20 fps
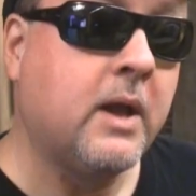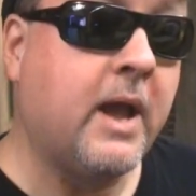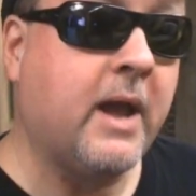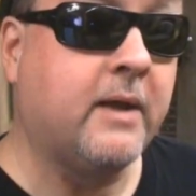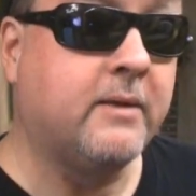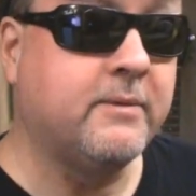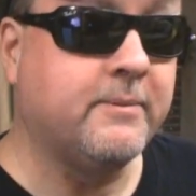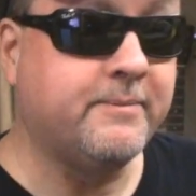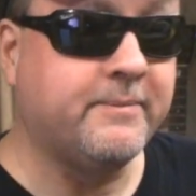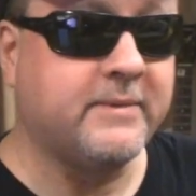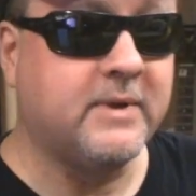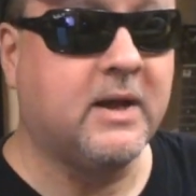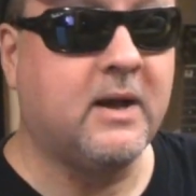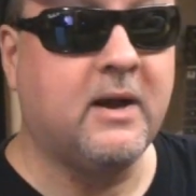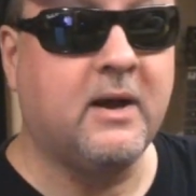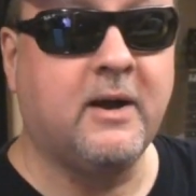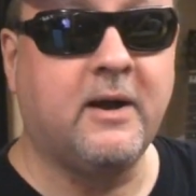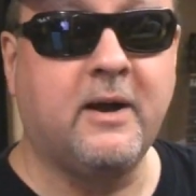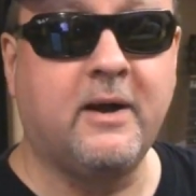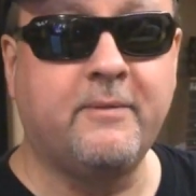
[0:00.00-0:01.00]
And
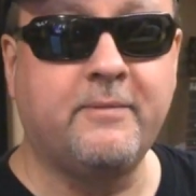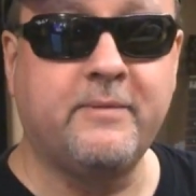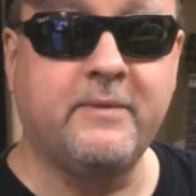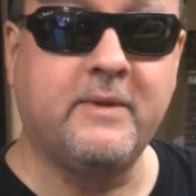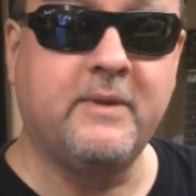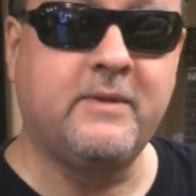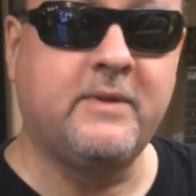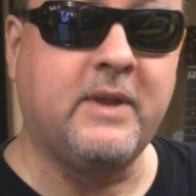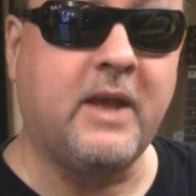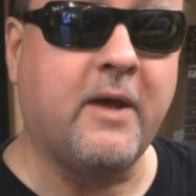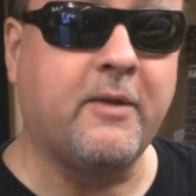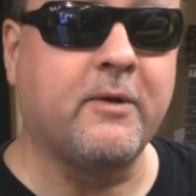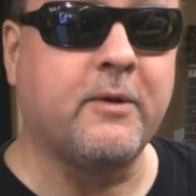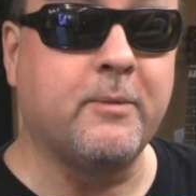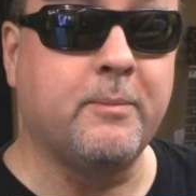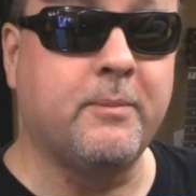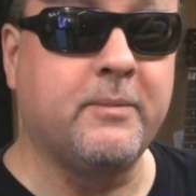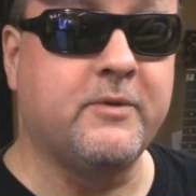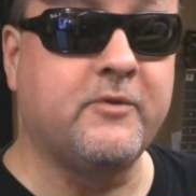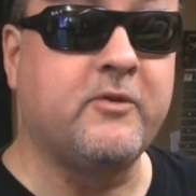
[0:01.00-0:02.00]
the
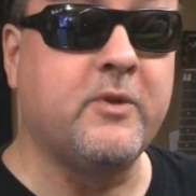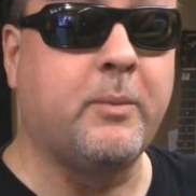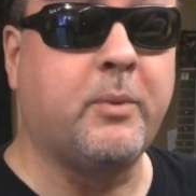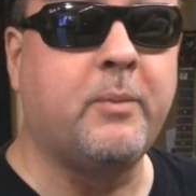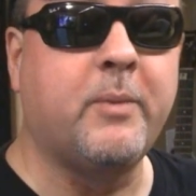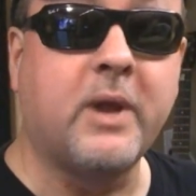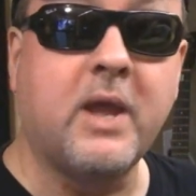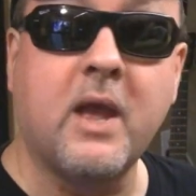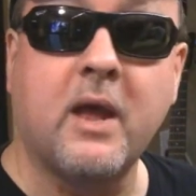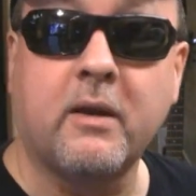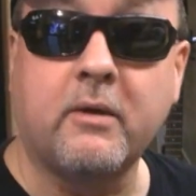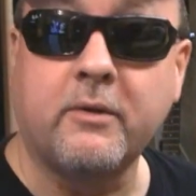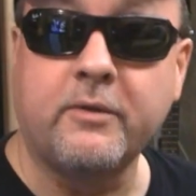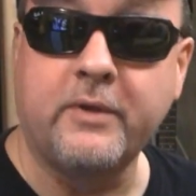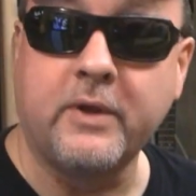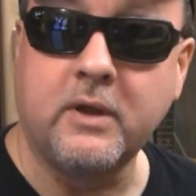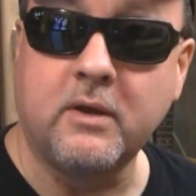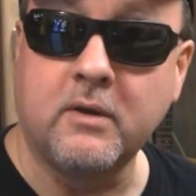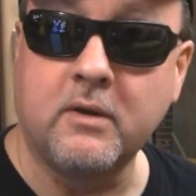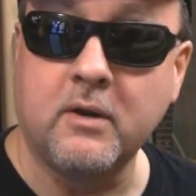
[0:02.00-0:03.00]
other simple mechanical
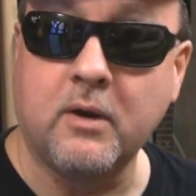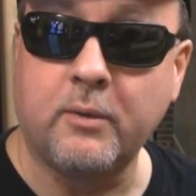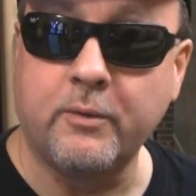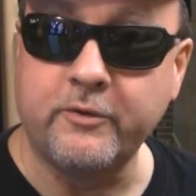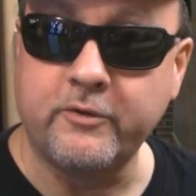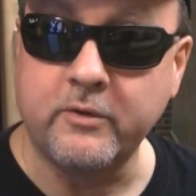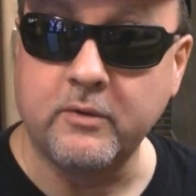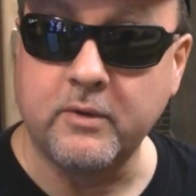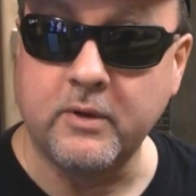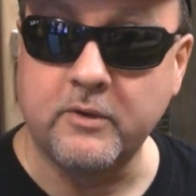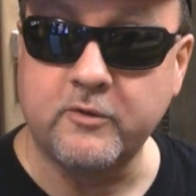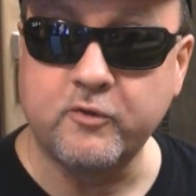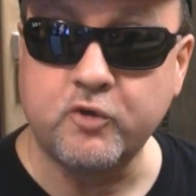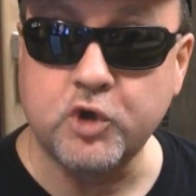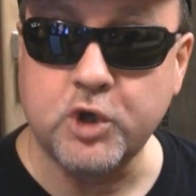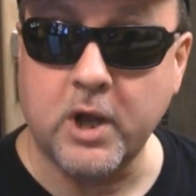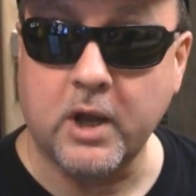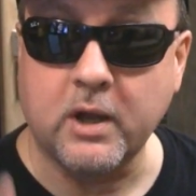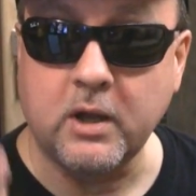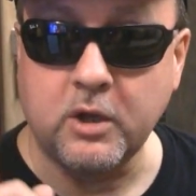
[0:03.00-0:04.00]
thing you can always do is
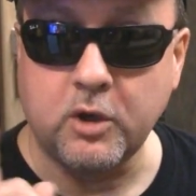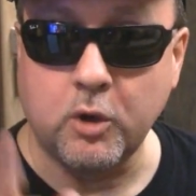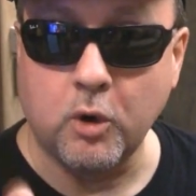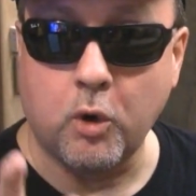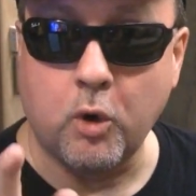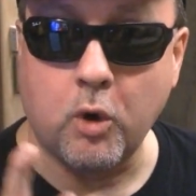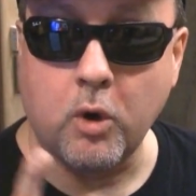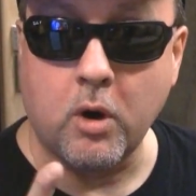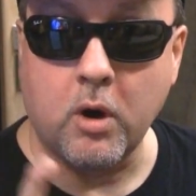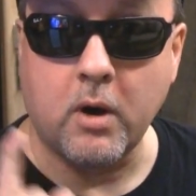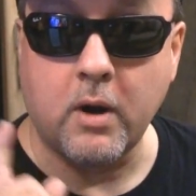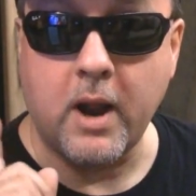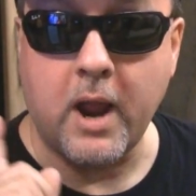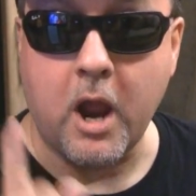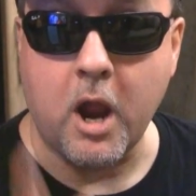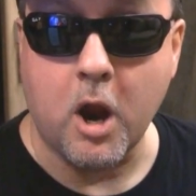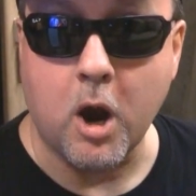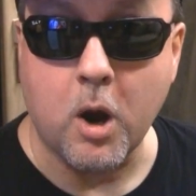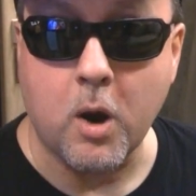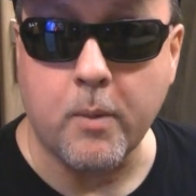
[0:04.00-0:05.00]
check your
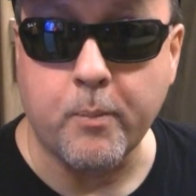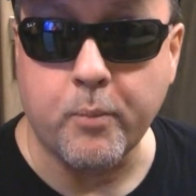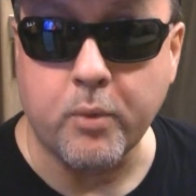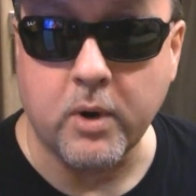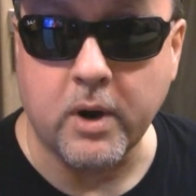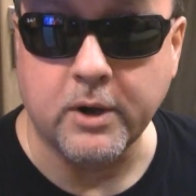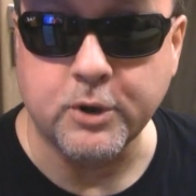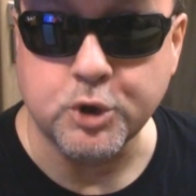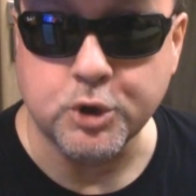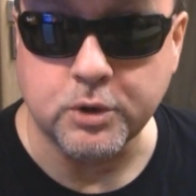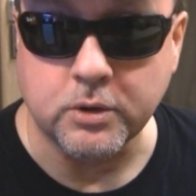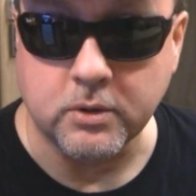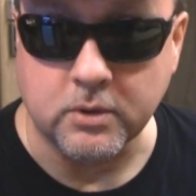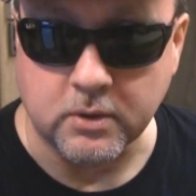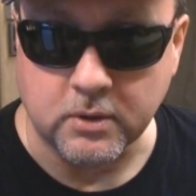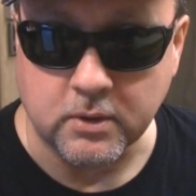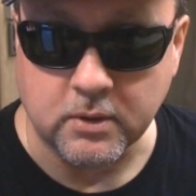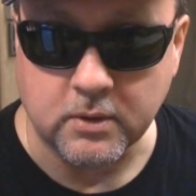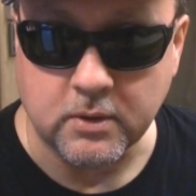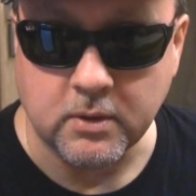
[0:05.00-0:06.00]
air
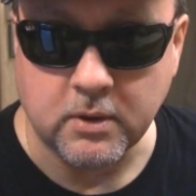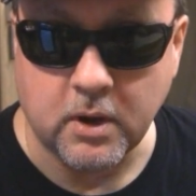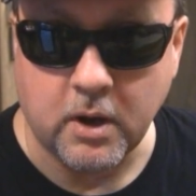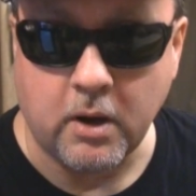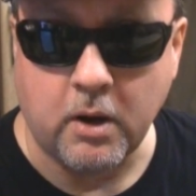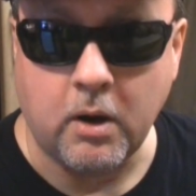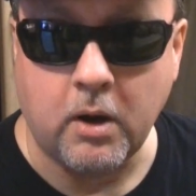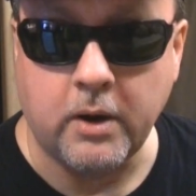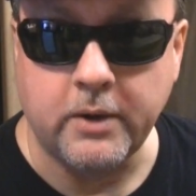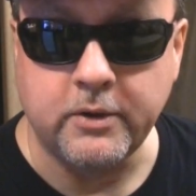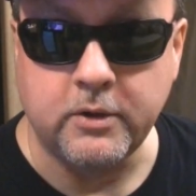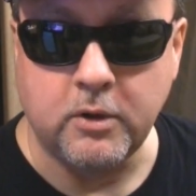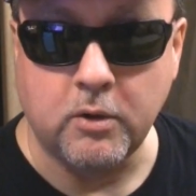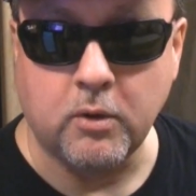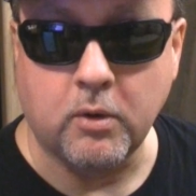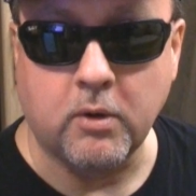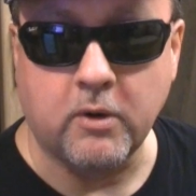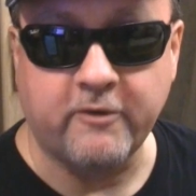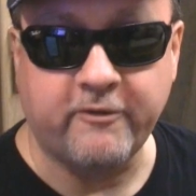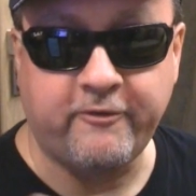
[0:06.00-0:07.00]
pressure on
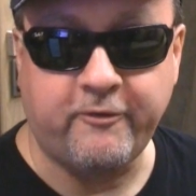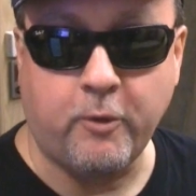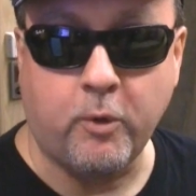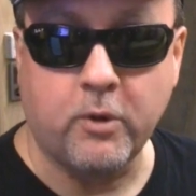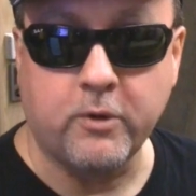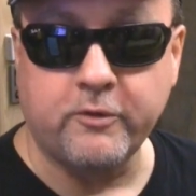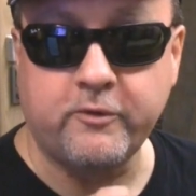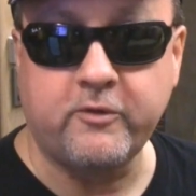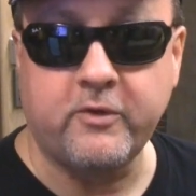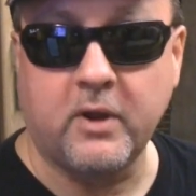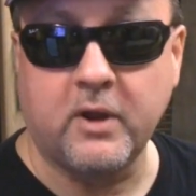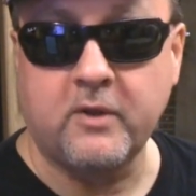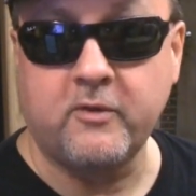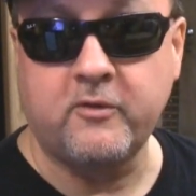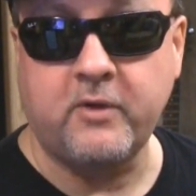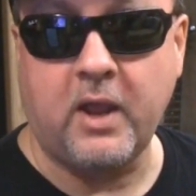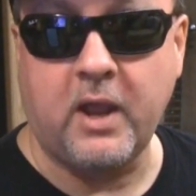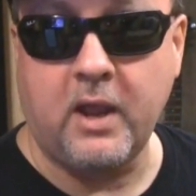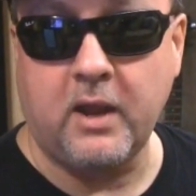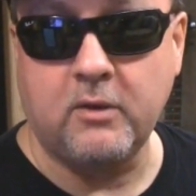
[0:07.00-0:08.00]
your 4,
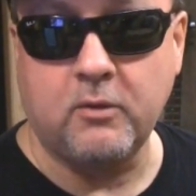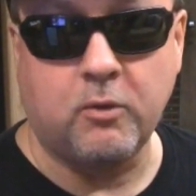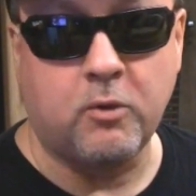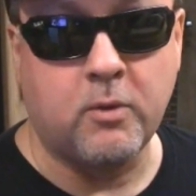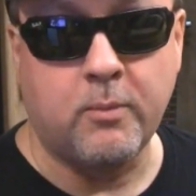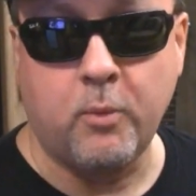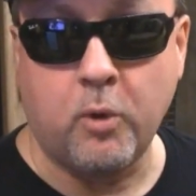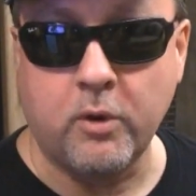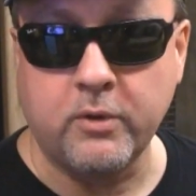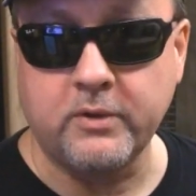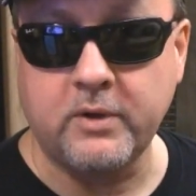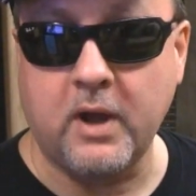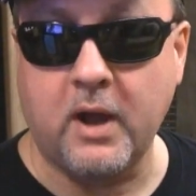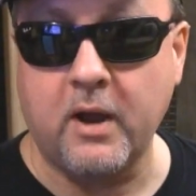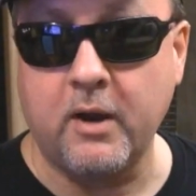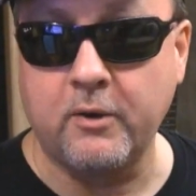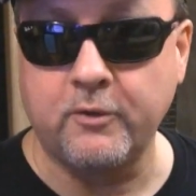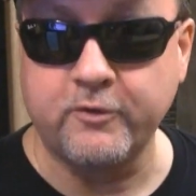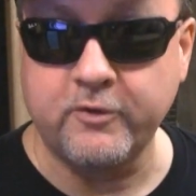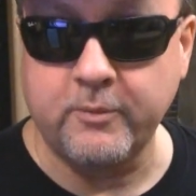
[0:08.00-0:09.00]
6, 8 or more
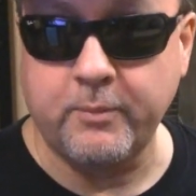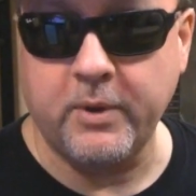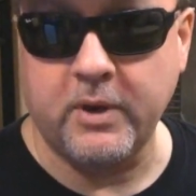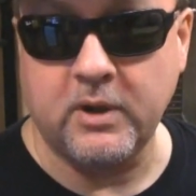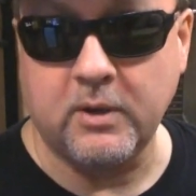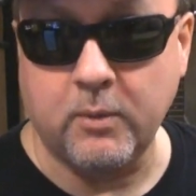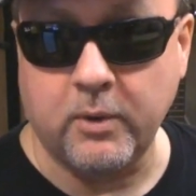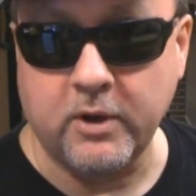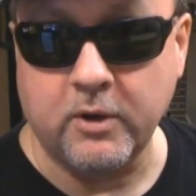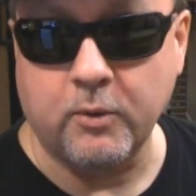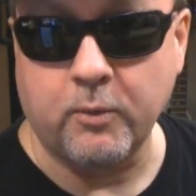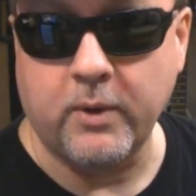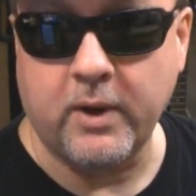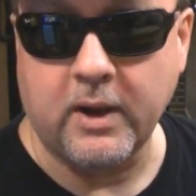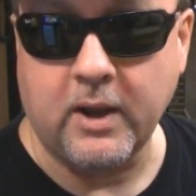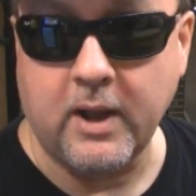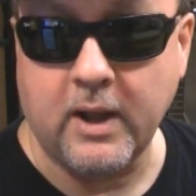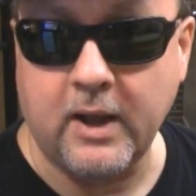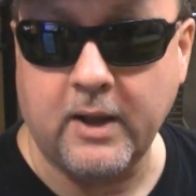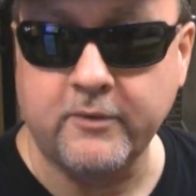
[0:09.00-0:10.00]
tires, depending what your
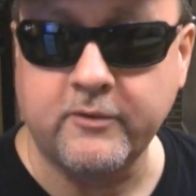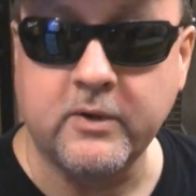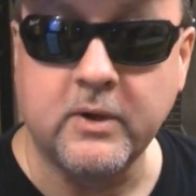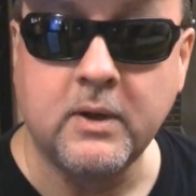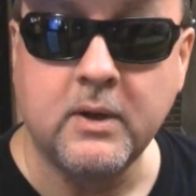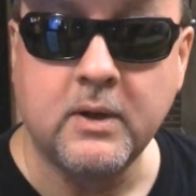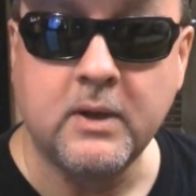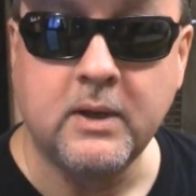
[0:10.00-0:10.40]
rig has.